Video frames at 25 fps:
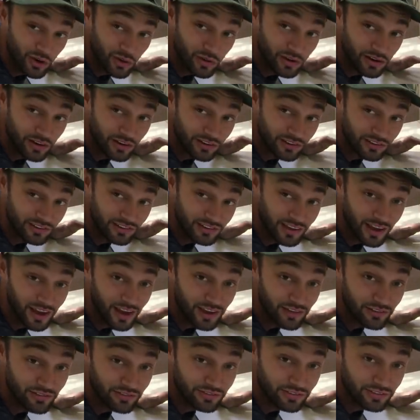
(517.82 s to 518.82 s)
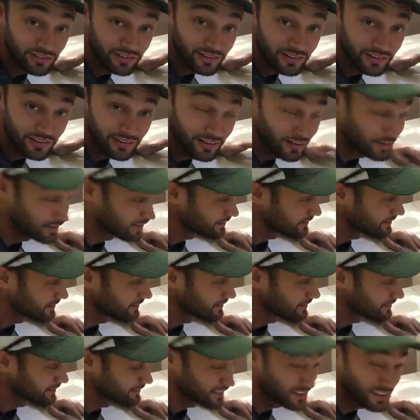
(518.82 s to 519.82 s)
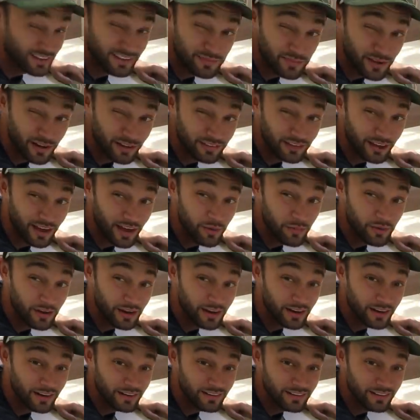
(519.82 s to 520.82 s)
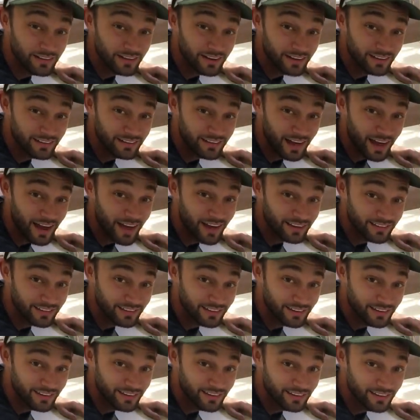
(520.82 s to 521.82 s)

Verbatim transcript: We are safe. I think it's about time we head on to the next task.